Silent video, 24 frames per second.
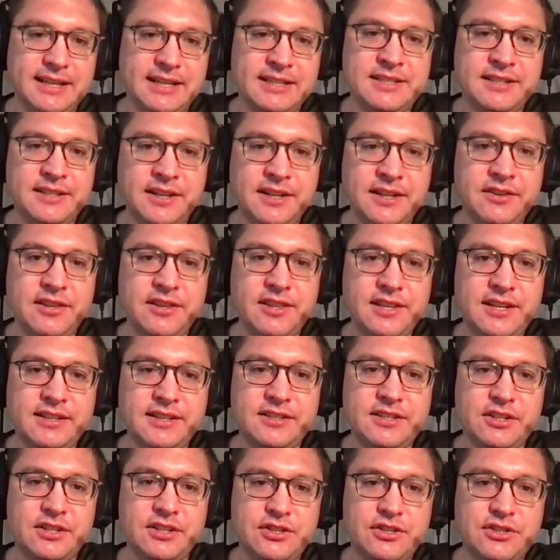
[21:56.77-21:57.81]
It's another thing
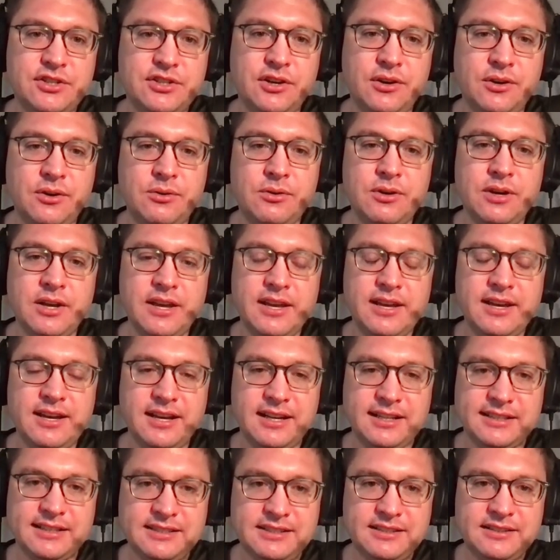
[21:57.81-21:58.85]
to show
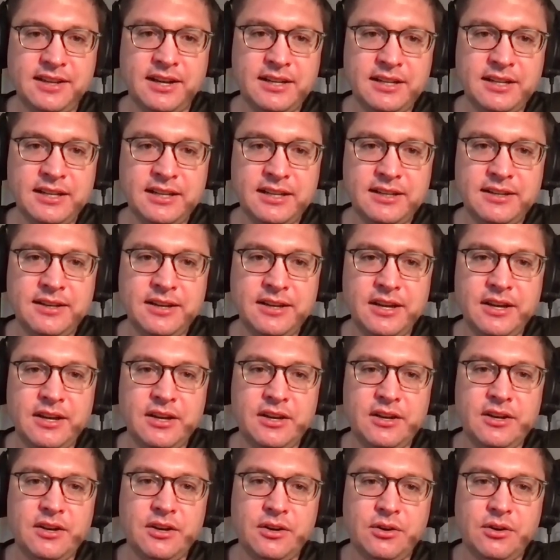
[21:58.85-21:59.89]
a study
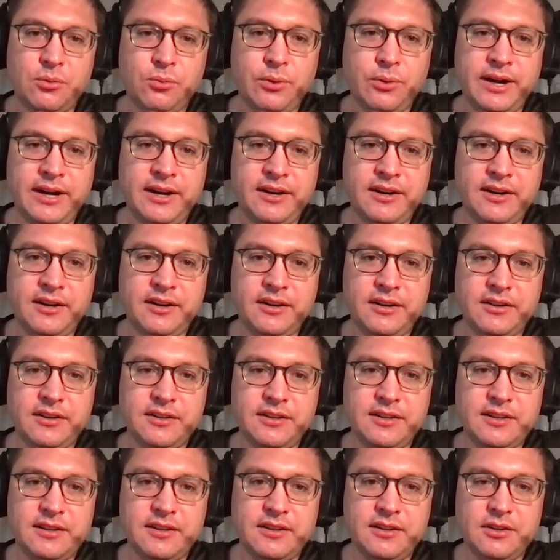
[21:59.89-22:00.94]
where
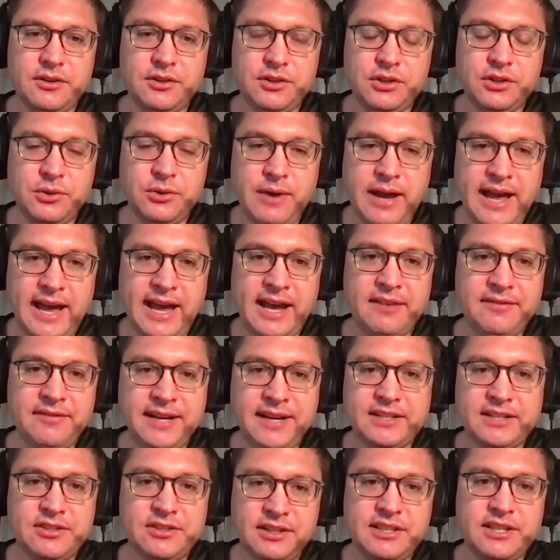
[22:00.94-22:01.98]
you have
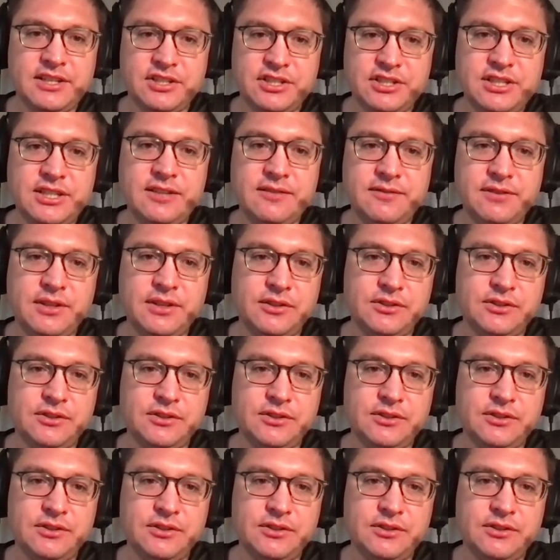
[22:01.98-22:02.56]
actually achieved